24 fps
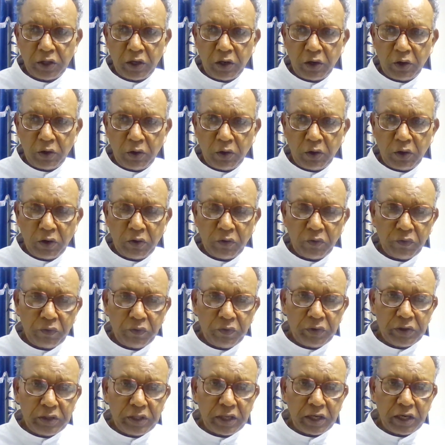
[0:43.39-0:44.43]
Lord
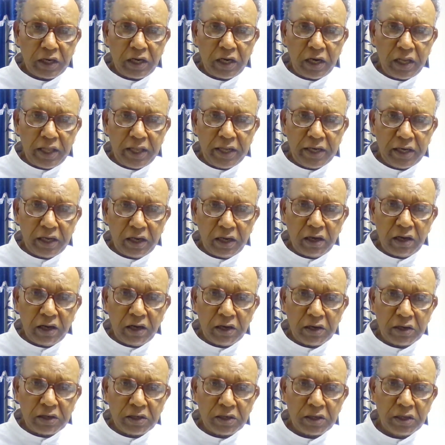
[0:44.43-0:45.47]
with a clean
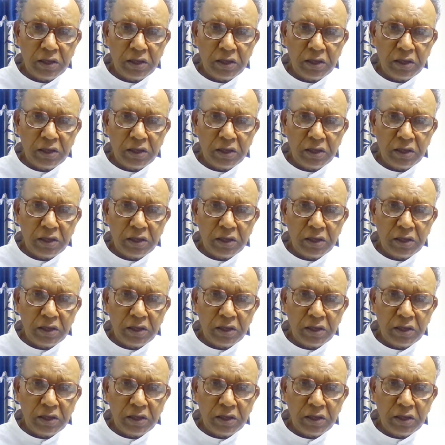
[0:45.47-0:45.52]
heart